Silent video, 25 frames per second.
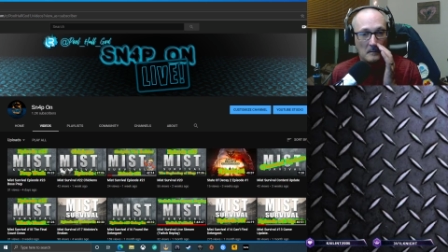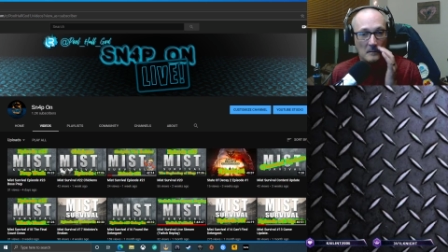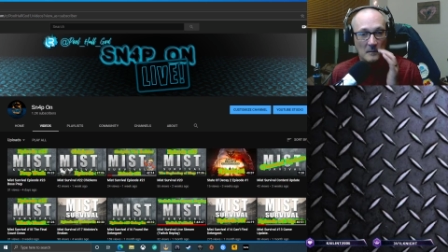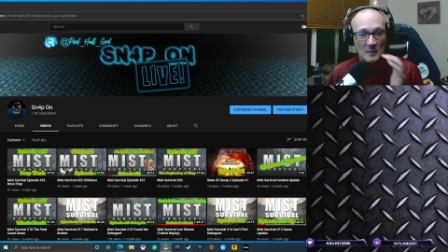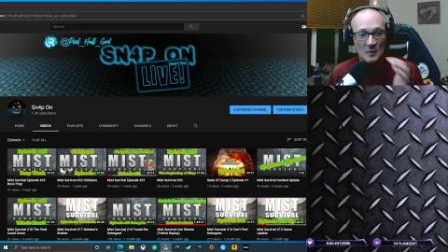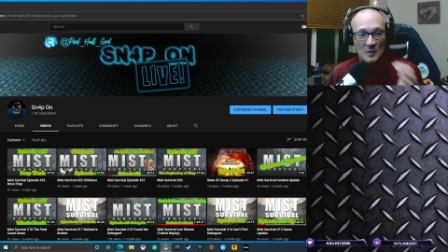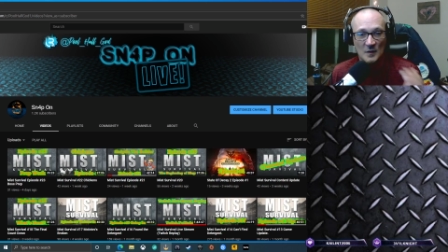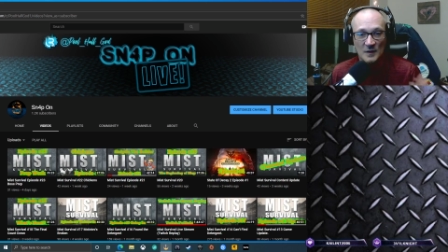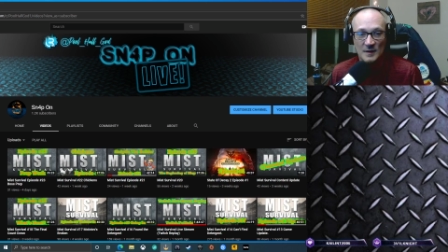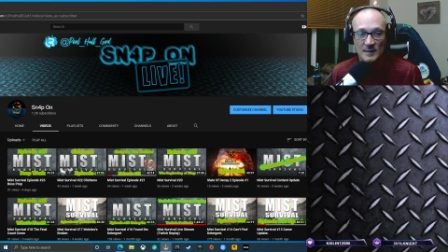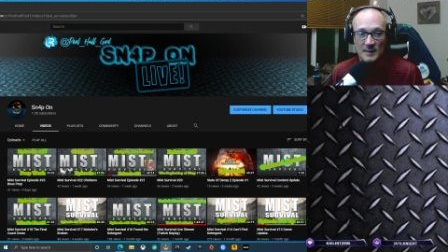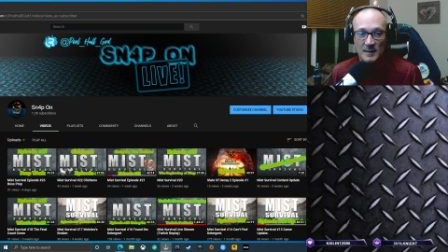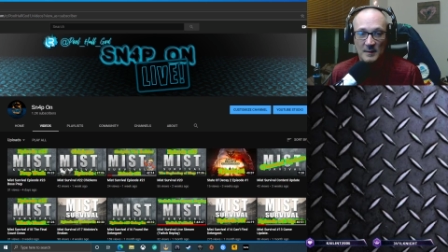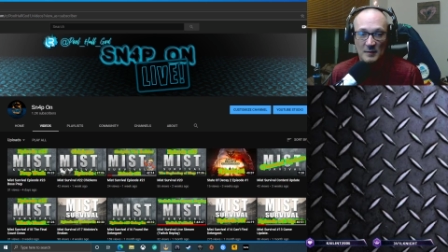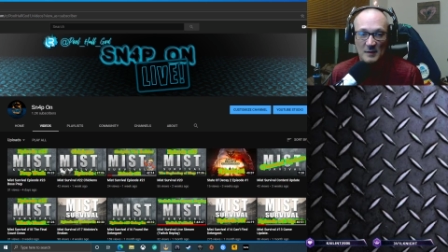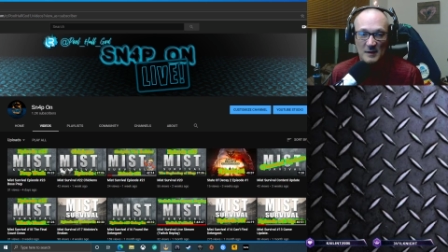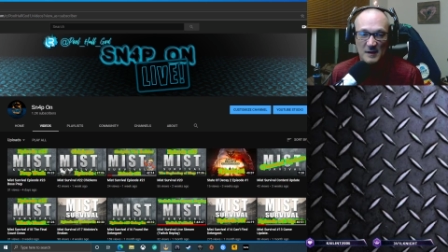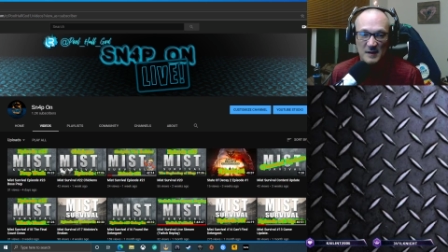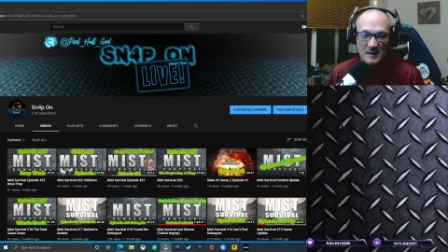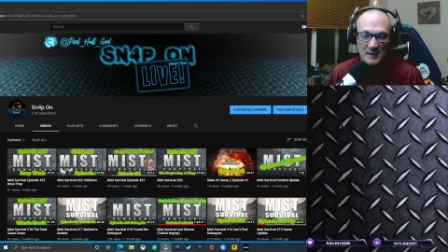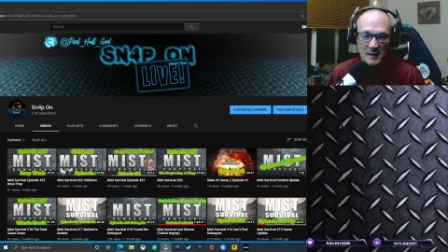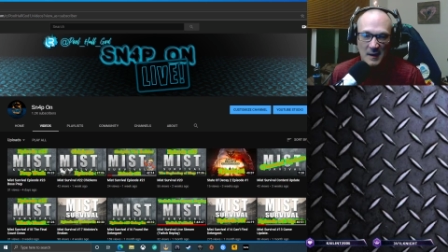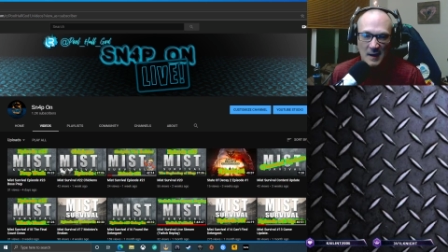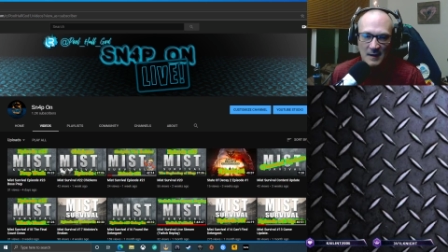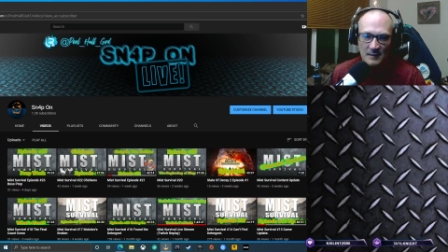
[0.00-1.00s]
We're gonna be
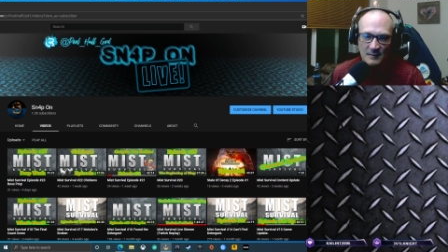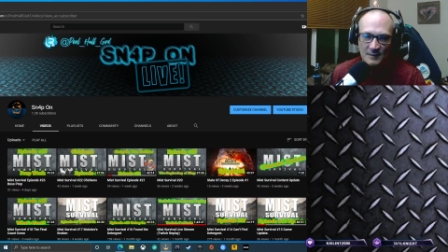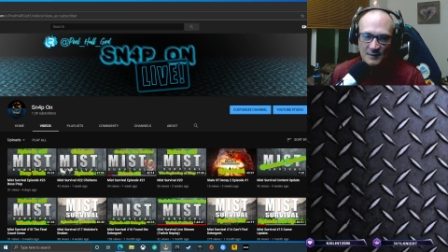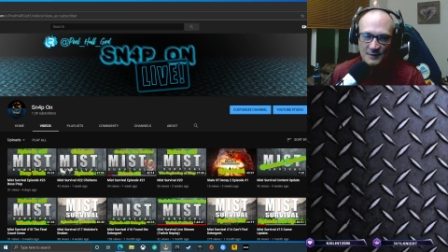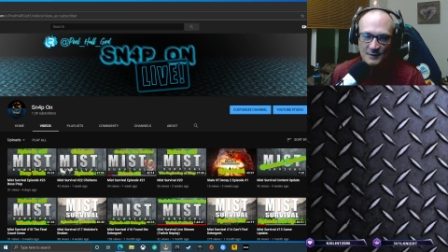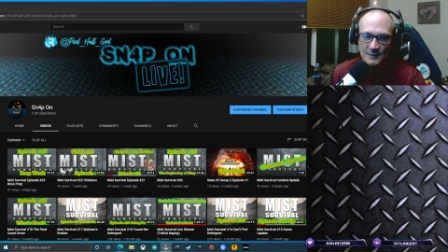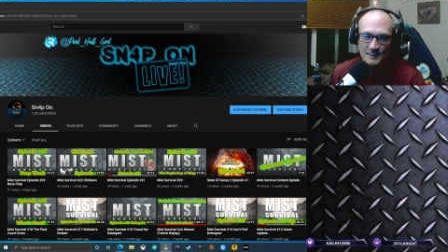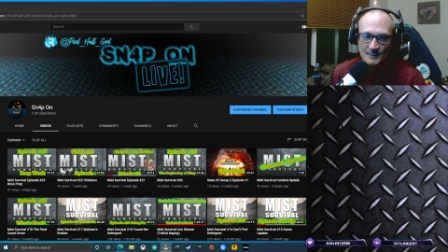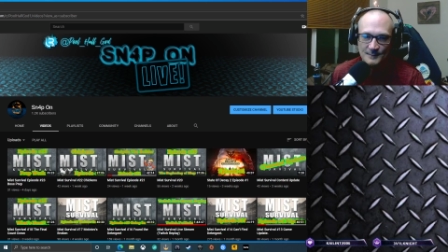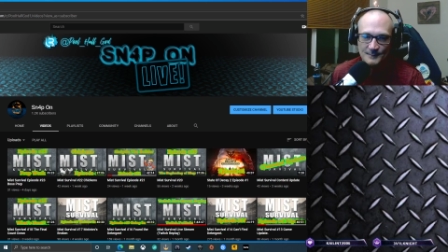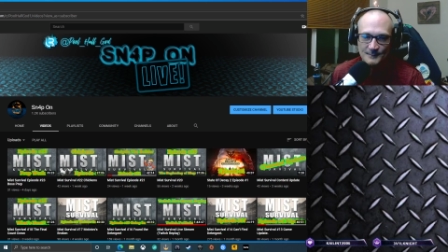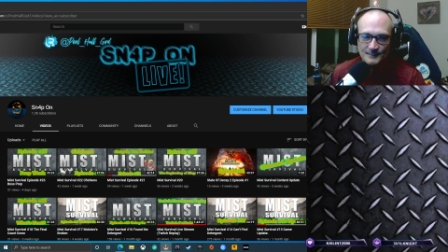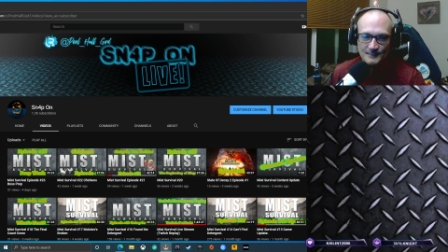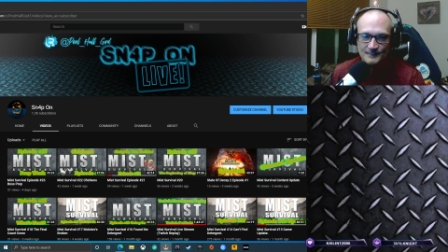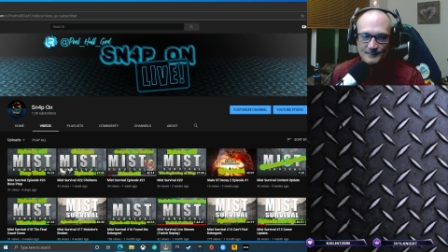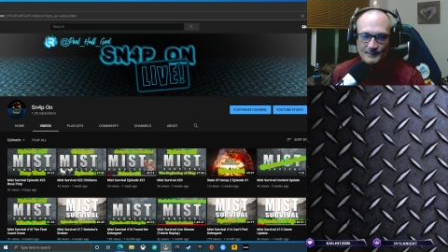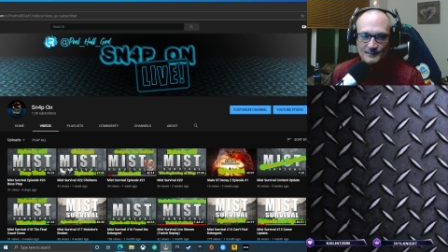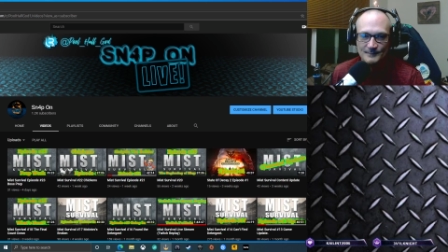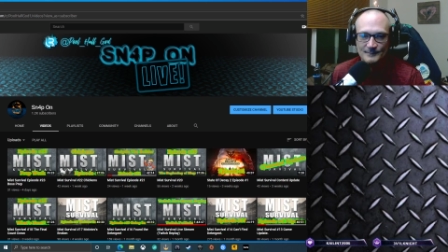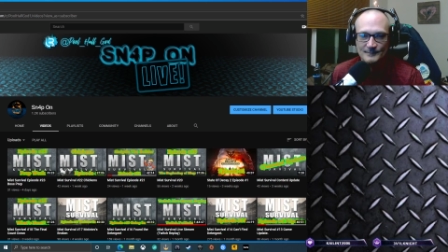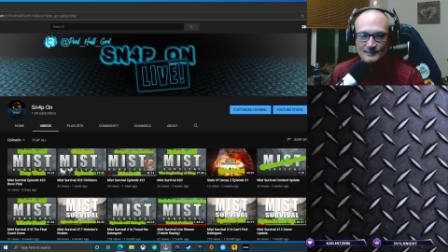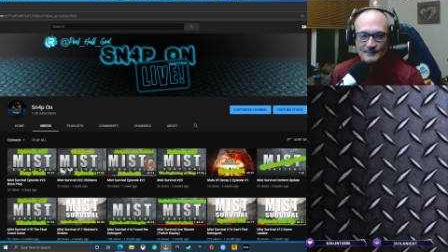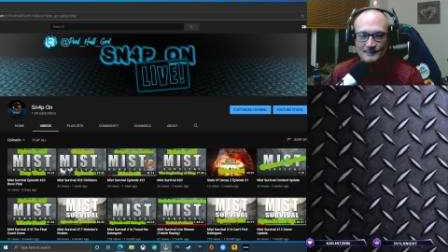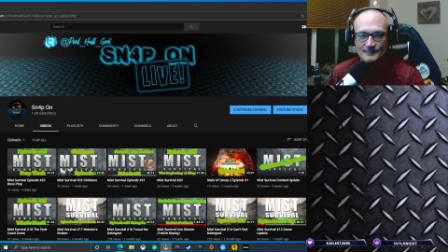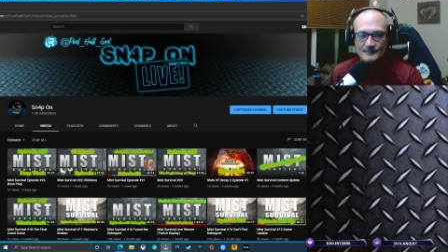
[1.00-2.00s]
playing the games.
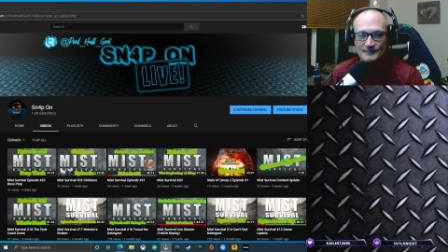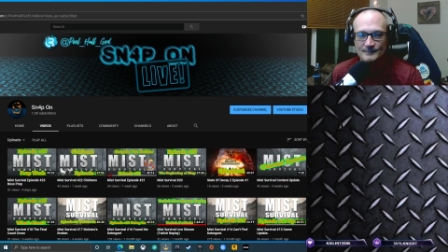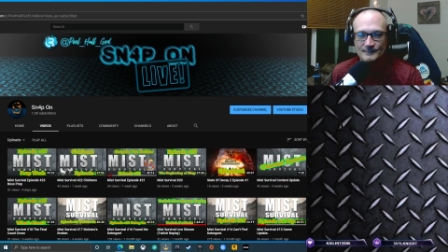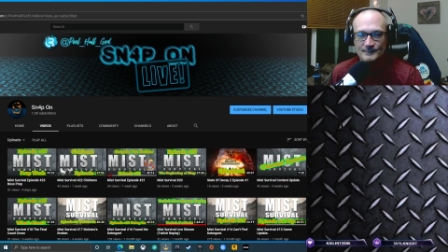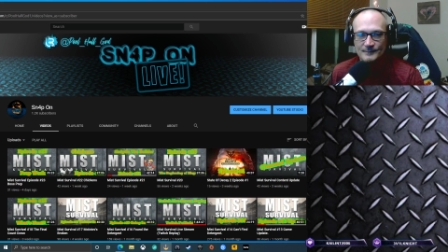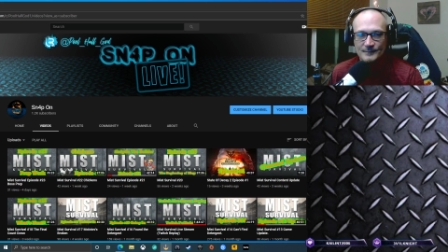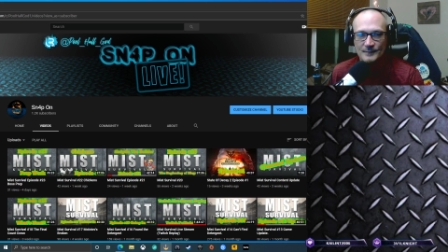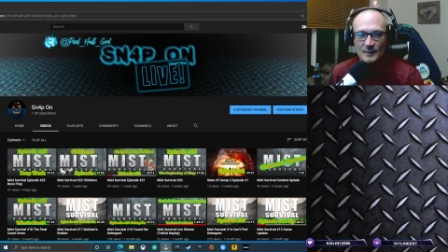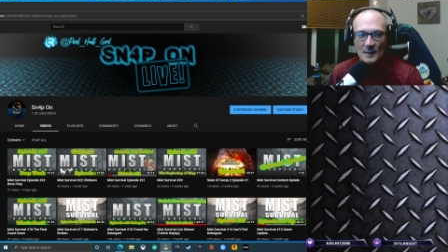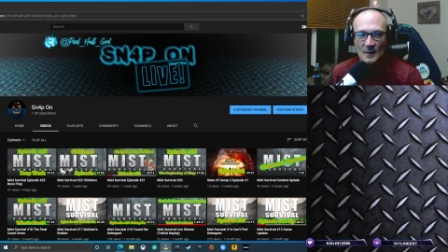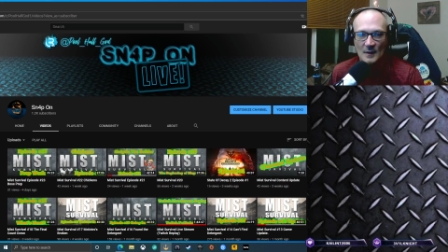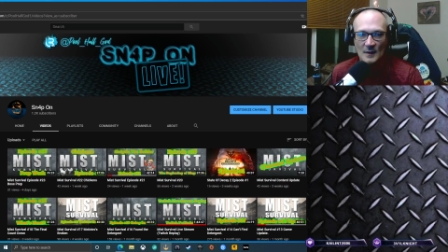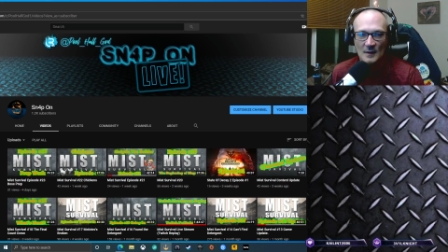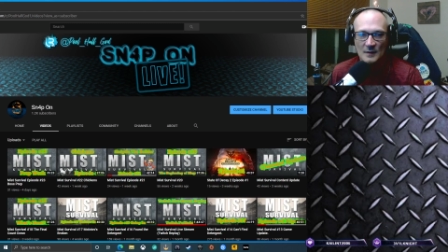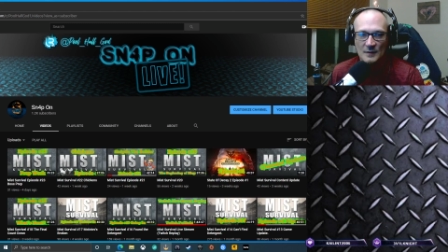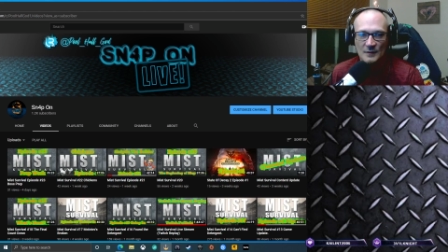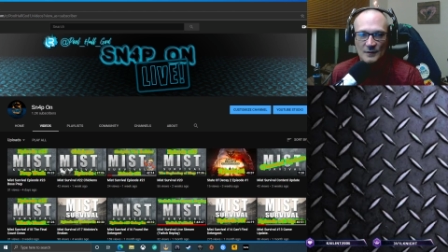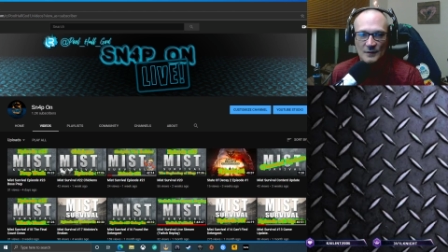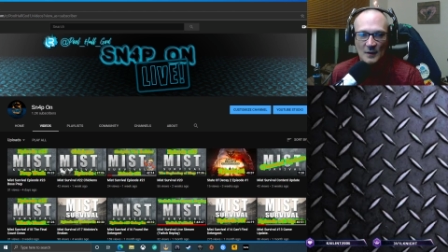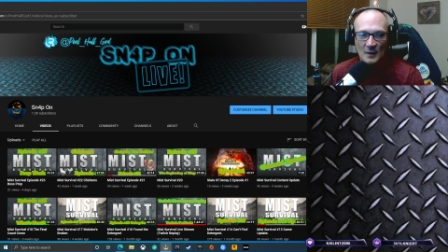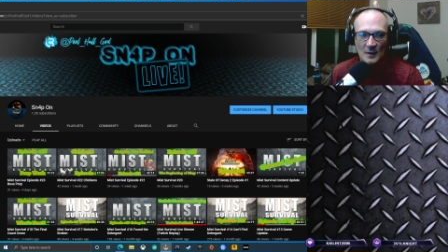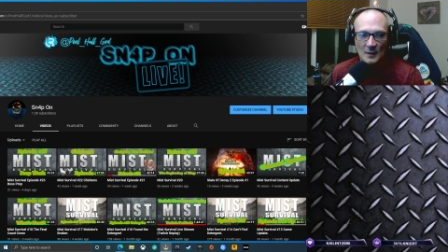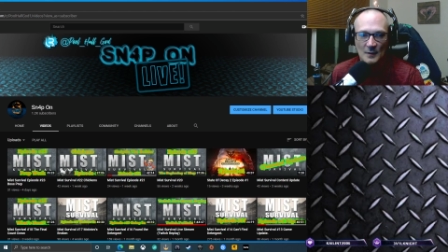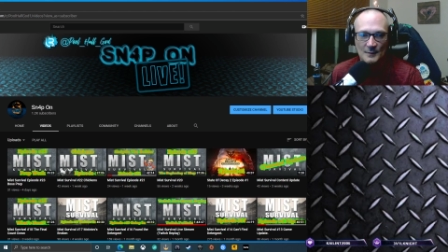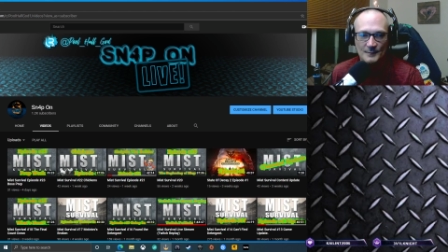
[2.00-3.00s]

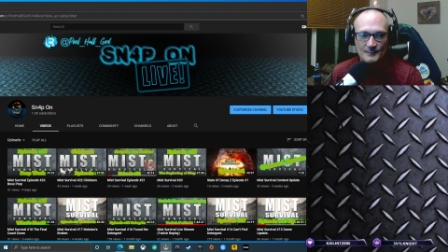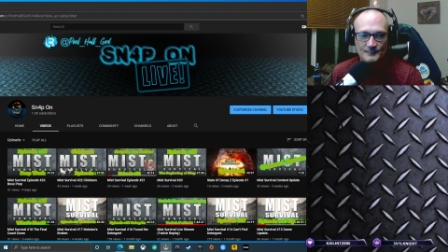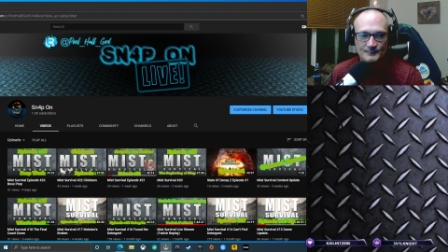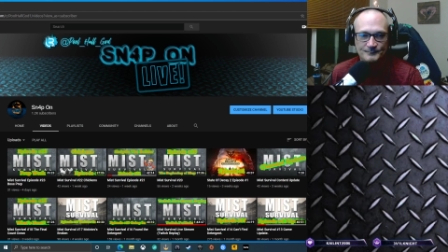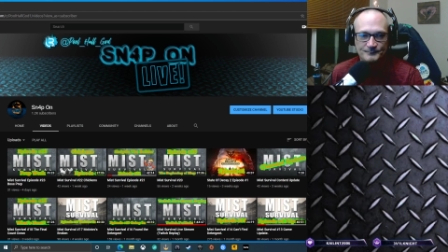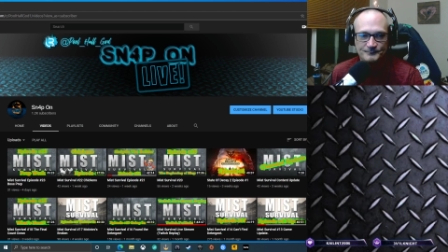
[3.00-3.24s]
So, all